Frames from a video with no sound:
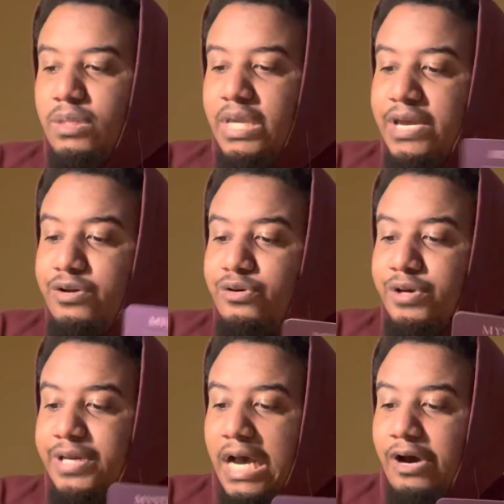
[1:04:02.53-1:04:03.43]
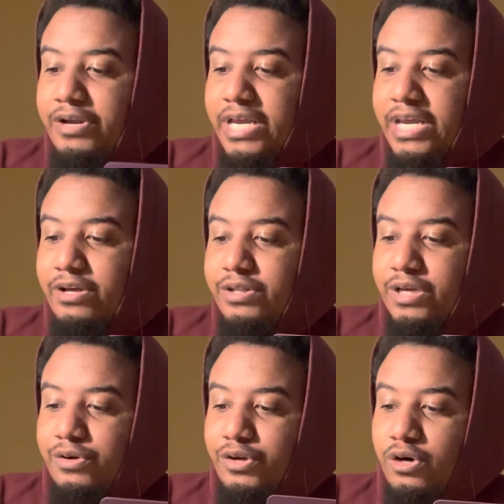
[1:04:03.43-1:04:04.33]
Inner and outer healing
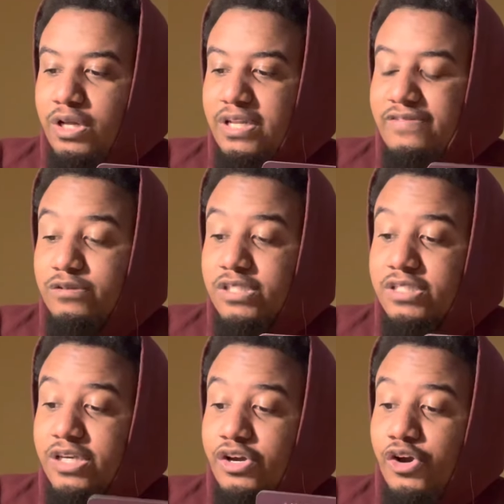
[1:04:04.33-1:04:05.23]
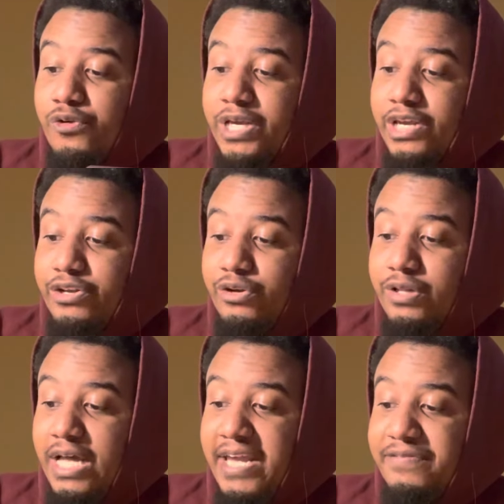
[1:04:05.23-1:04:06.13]
on all levels is occurring in your
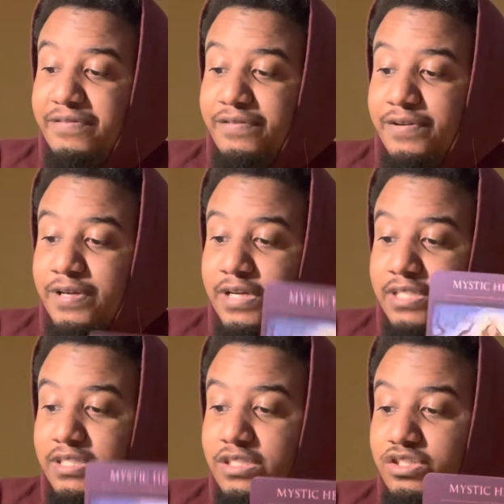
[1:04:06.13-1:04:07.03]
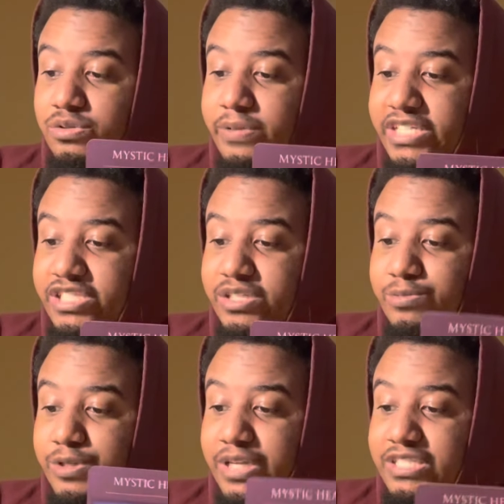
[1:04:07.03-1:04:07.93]
life. A situation,
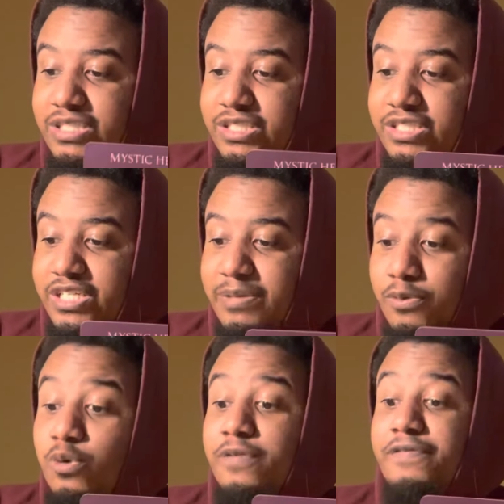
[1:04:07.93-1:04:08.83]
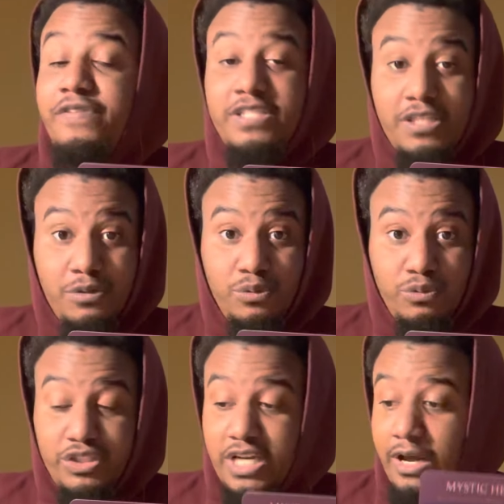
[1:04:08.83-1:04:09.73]
relationship, or physical
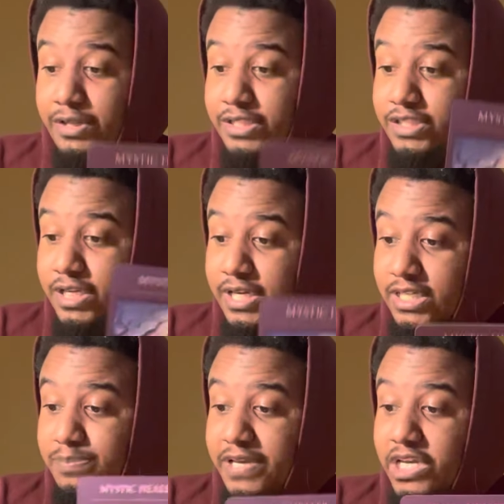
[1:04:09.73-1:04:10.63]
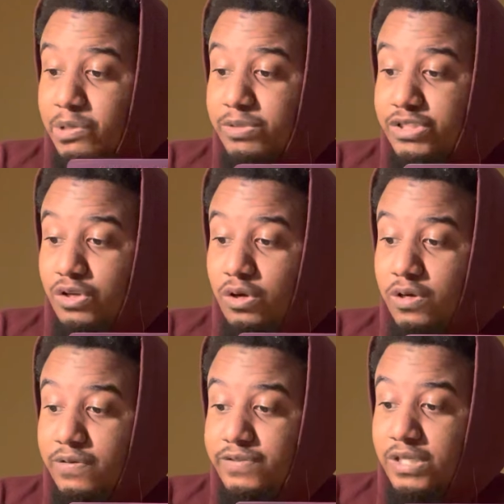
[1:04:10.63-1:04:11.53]
challenge is being
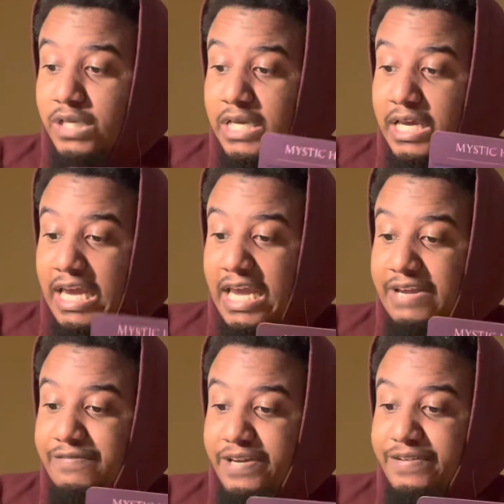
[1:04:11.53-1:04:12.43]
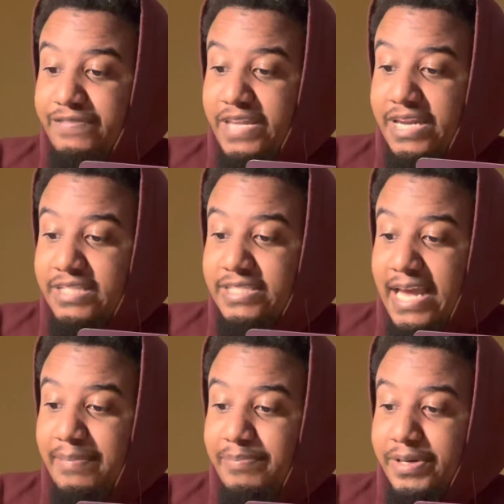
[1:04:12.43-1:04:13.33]
resolved. Have faith that it's
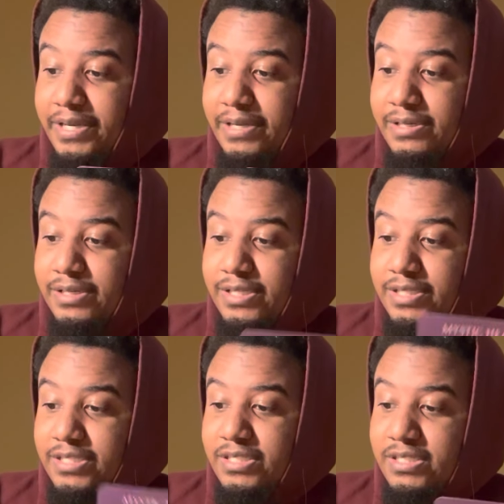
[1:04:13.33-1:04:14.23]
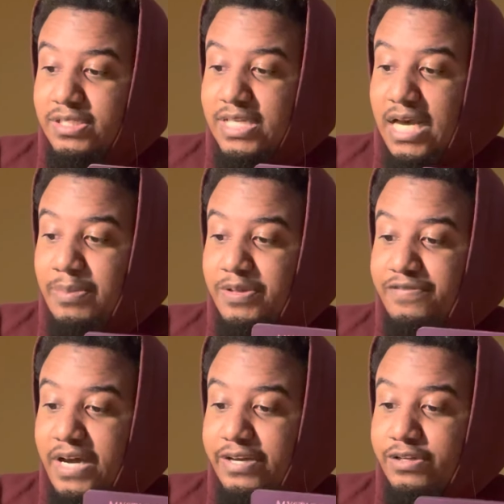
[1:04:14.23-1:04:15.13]
happening. This is the time to
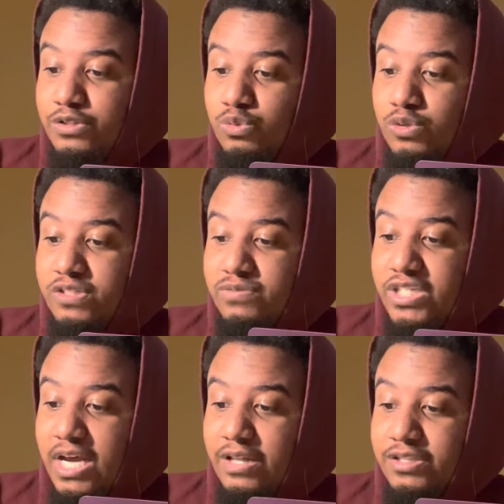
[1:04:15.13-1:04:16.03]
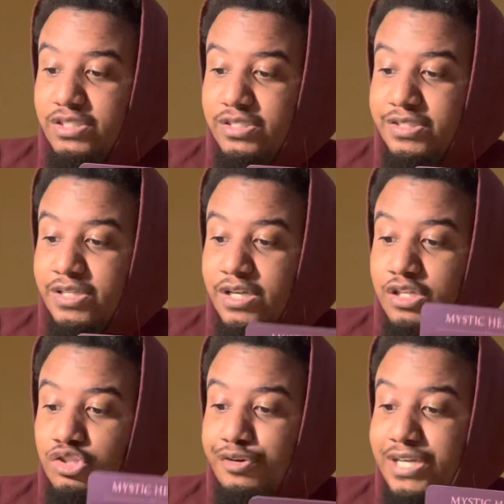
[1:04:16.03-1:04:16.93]
find a source of challenges.
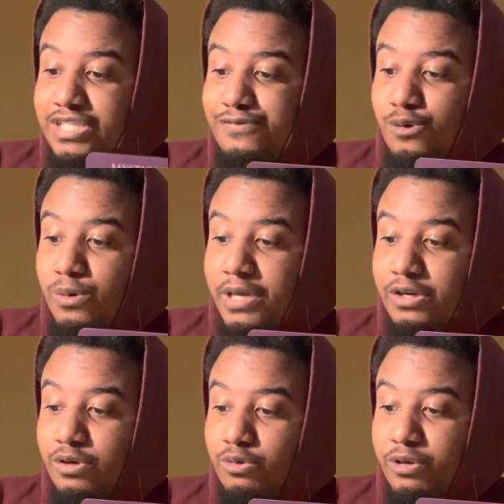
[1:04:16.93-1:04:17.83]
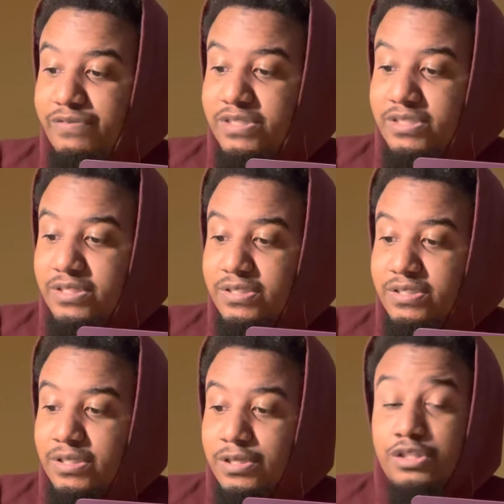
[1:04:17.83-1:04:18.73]
Transform inner
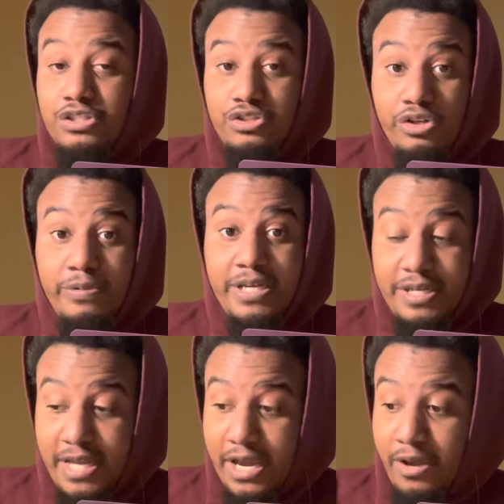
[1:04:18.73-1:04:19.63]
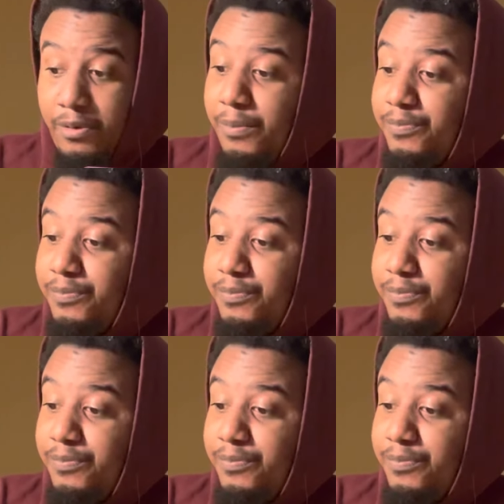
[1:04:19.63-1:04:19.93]
grievances. Do it now.